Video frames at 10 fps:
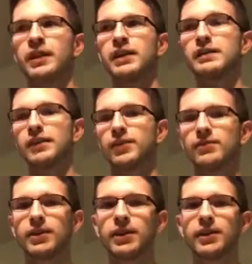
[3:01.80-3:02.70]
in South
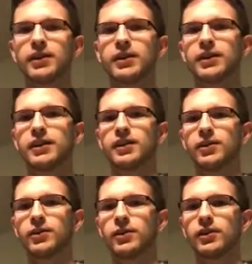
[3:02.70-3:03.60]

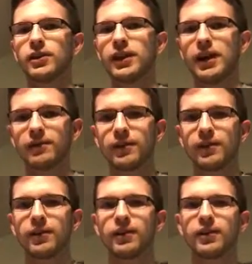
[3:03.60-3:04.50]
America or
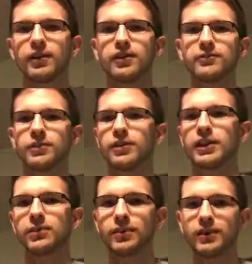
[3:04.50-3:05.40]
Africa or
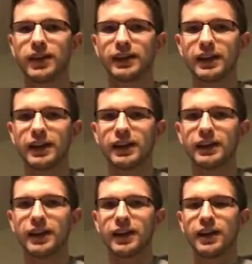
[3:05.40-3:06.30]
anywhere like
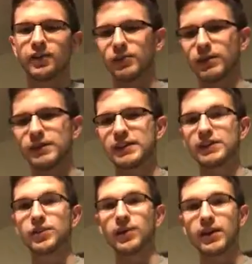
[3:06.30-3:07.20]
that, those places
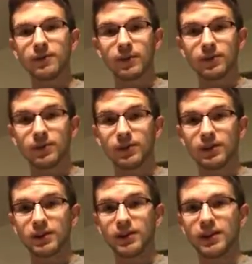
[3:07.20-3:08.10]
that don't have filtered
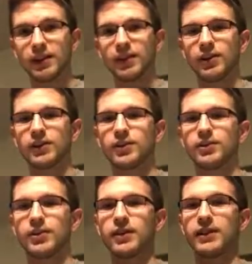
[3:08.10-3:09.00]
water or
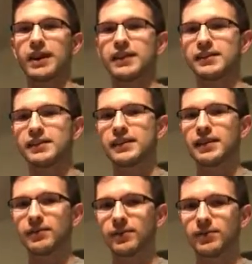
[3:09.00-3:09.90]
don't have access to
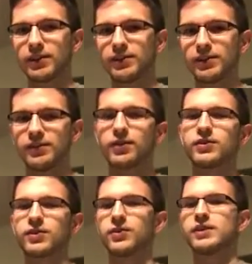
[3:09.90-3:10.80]
any filtrations,
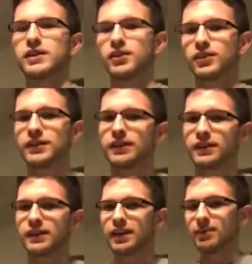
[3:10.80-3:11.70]
those are the ones that you're going to see
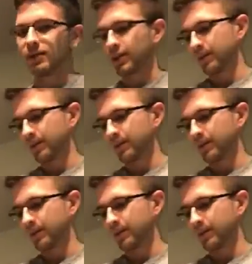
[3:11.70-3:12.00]
this happen